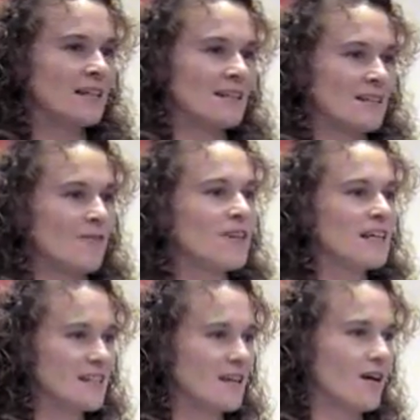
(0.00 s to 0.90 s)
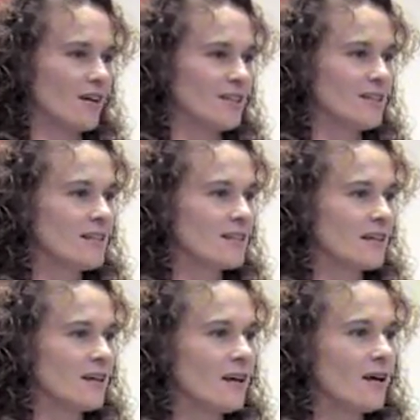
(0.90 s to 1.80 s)
meetings of this kind,
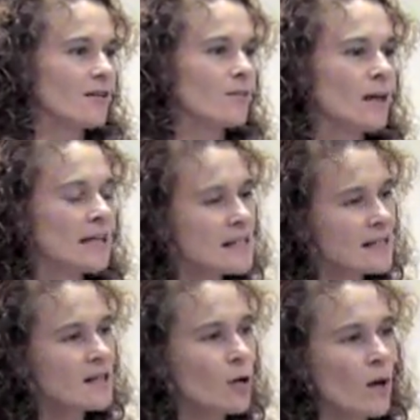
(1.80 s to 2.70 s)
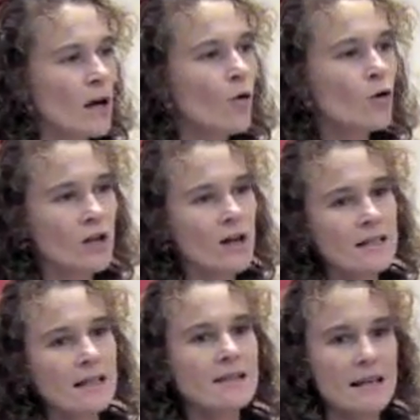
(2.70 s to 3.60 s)
the meetings that we're
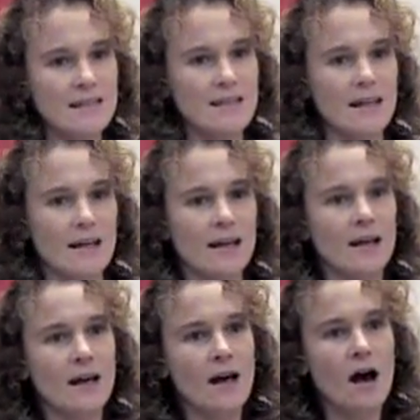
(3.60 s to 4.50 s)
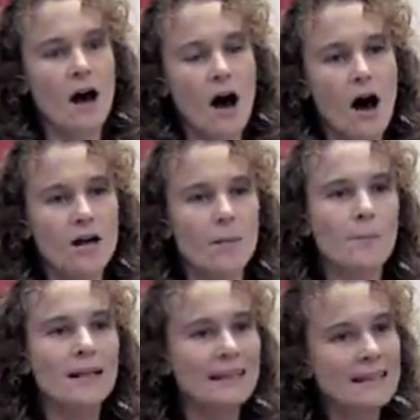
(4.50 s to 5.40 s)
organising this year are
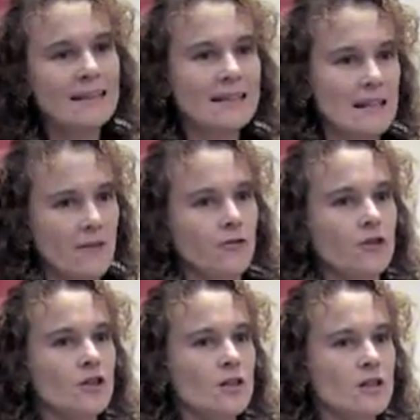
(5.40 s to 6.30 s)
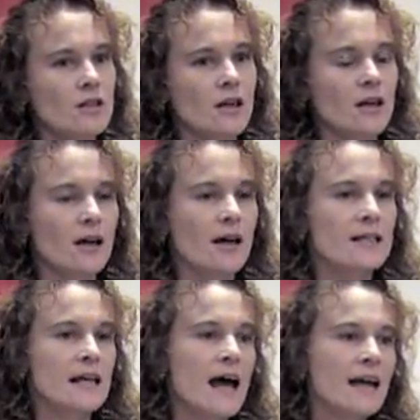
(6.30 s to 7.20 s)
completely different
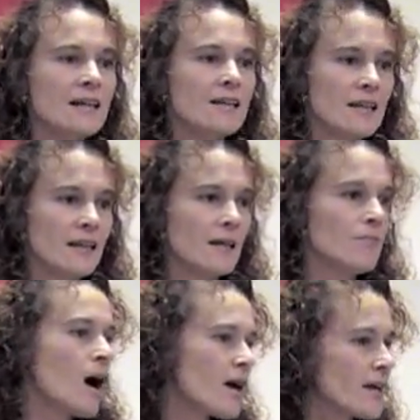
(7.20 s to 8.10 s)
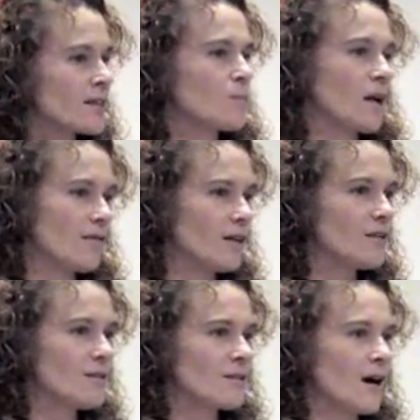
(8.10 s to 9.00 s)
to anything in my
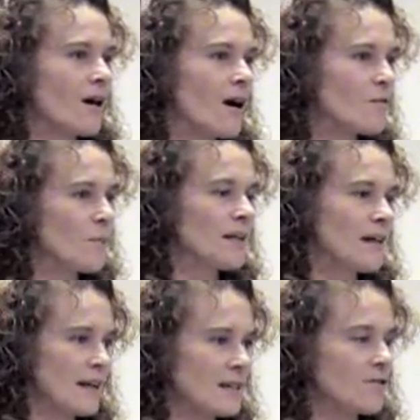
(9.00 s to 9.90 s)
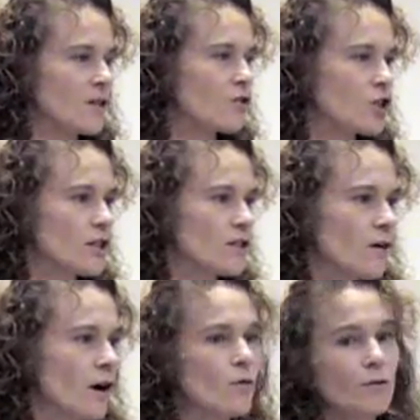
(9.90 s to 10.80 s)
experience, and I've been an active
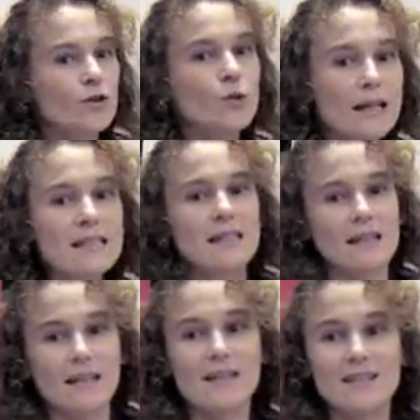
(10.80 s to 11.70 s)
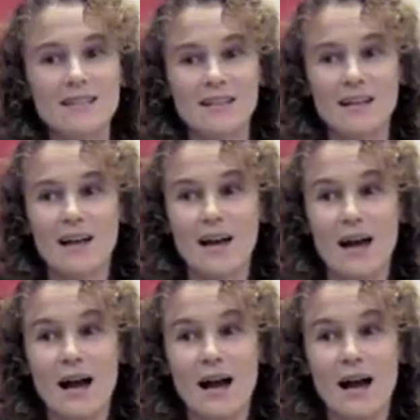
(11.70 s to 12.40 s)
socialist for over 20 years,